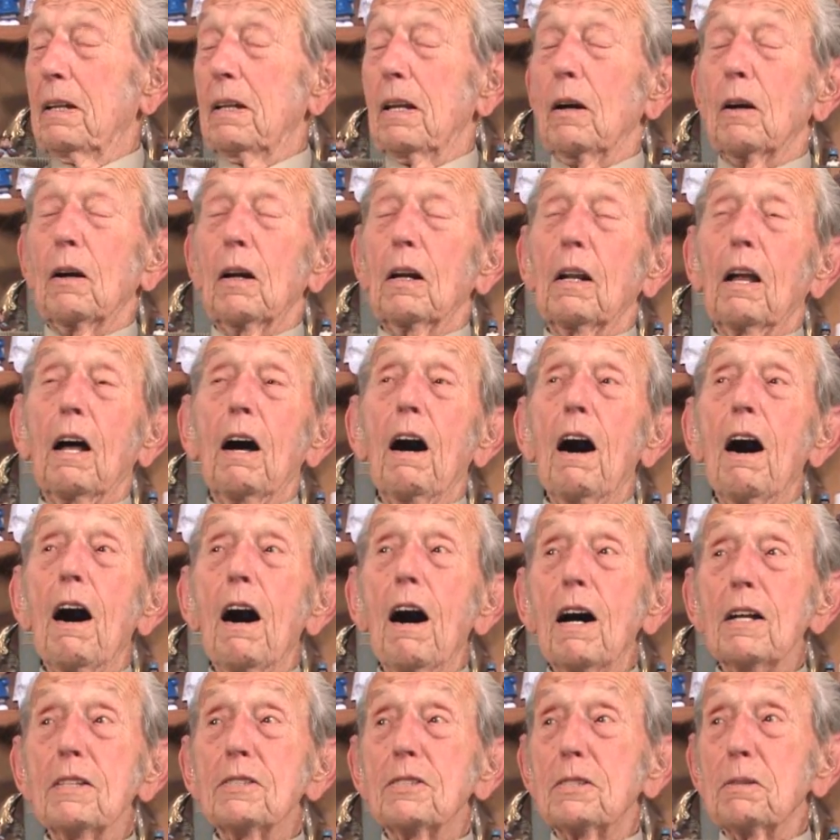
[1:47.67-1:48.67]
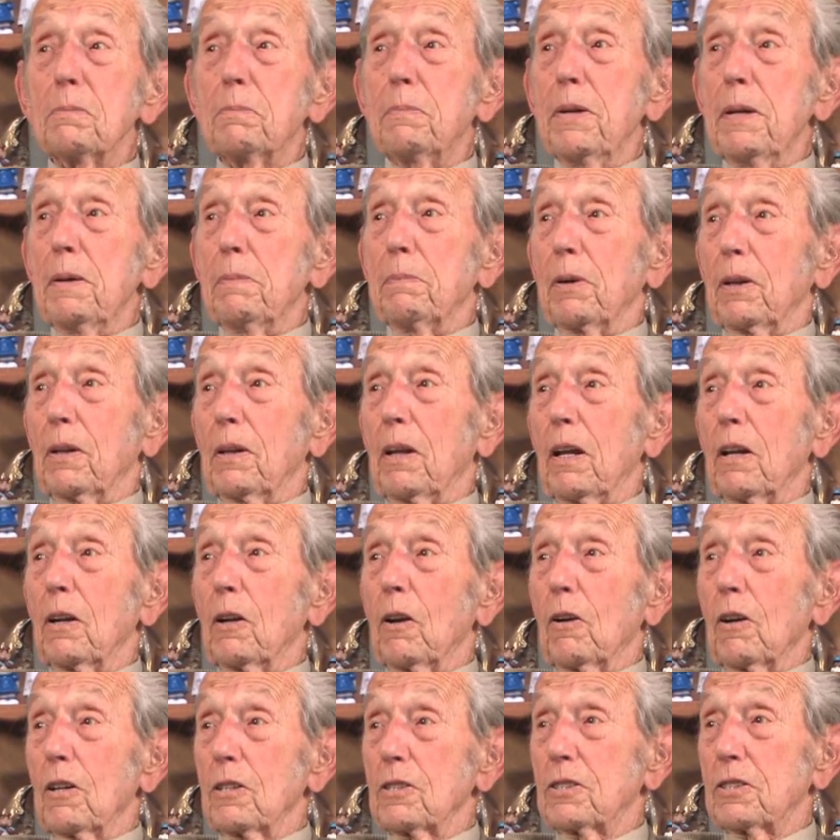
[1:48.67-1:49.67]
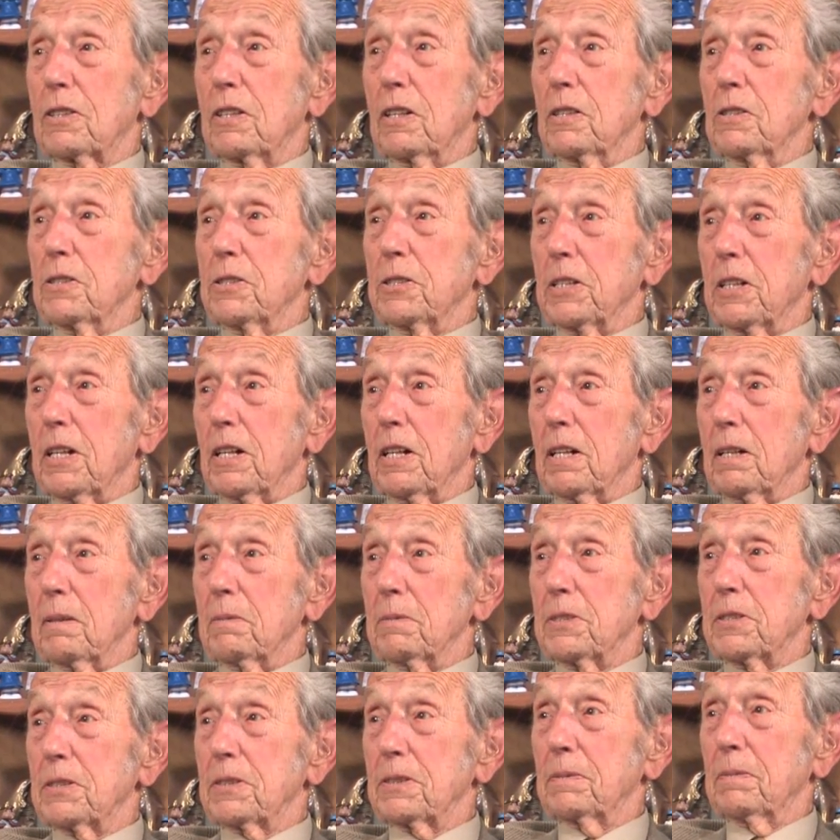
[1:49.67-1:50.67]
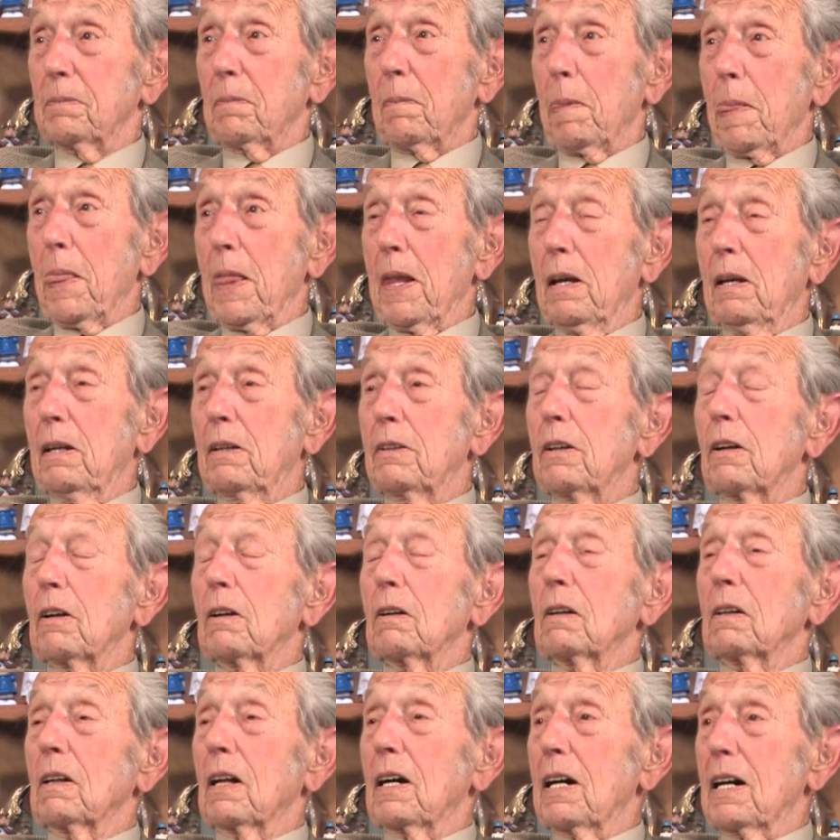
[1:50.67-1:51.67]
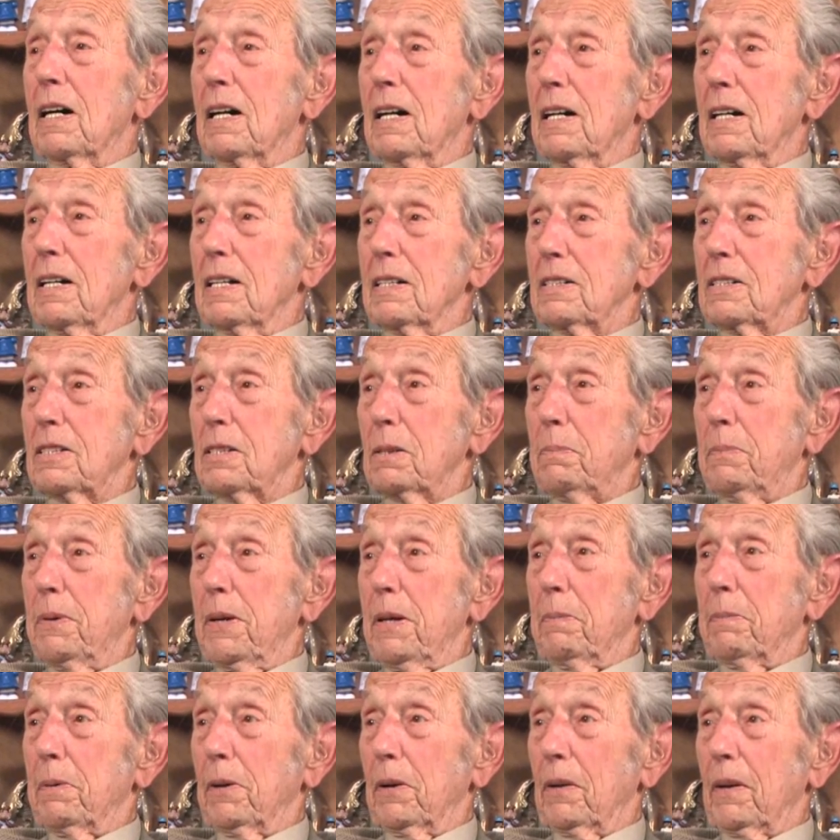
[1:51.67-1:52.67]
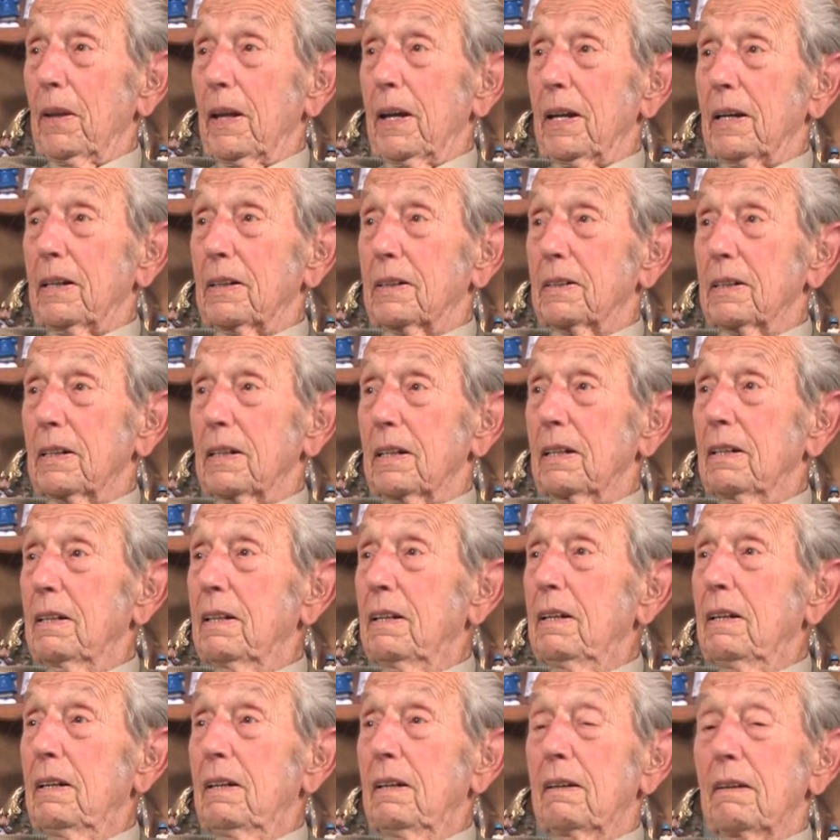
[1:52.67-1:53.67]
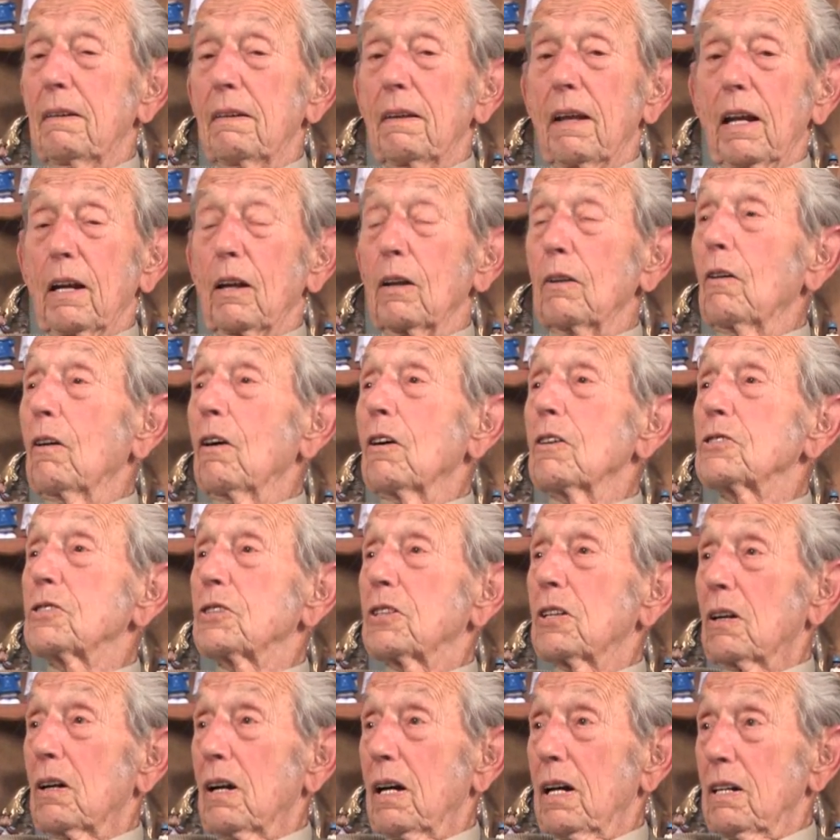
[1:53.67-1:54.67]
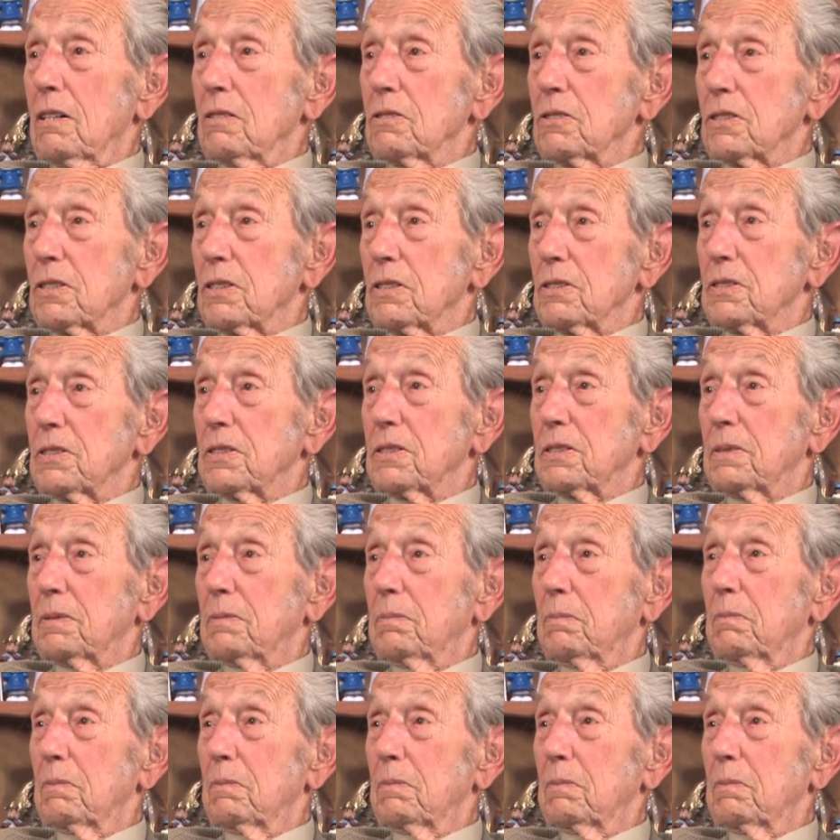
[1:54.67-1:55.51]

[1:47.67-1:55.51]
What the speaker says: There are lots of people that lost their jobs. There are lots of people that lost their houses.